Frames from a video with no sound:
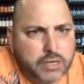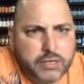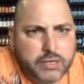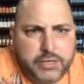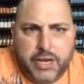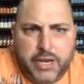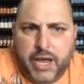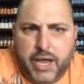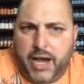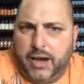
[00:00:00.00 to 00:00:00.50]

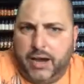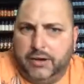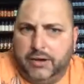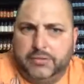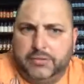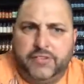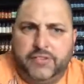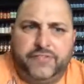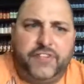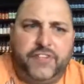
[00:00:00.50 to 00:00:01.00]
Now,
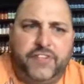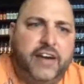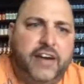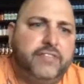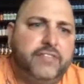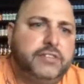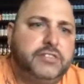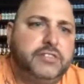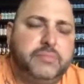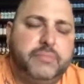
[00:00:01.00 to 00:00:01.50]
the five
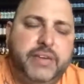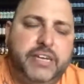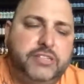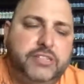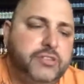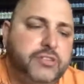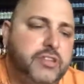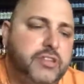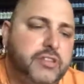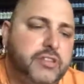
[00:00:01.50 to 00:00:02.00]
uh,
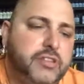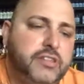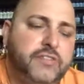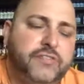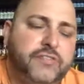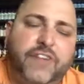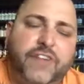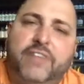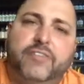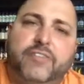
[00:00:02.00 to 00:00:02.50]
Dimitri, the, the
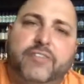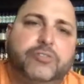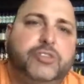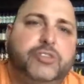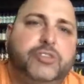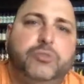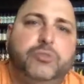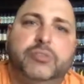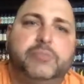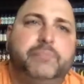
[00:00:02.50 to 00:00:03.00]

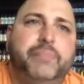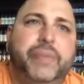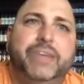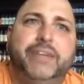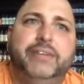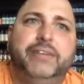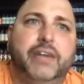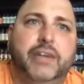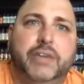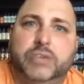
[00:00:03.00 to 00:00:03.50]
502 has
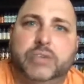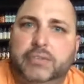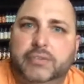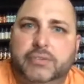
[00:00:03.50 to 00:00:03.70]
been done.